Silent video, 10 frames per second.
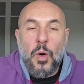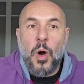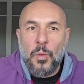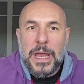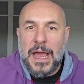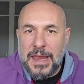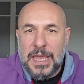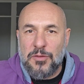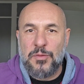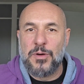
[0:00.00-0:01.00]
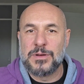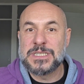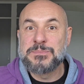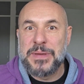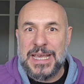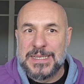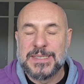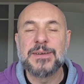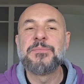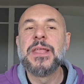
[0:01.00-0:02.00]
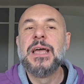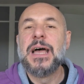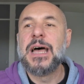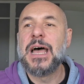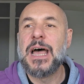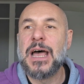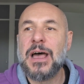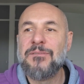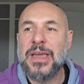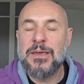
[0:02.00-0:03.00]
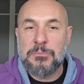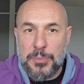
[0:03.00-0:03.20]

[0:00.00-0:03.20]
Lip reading: what we are here for, speed. They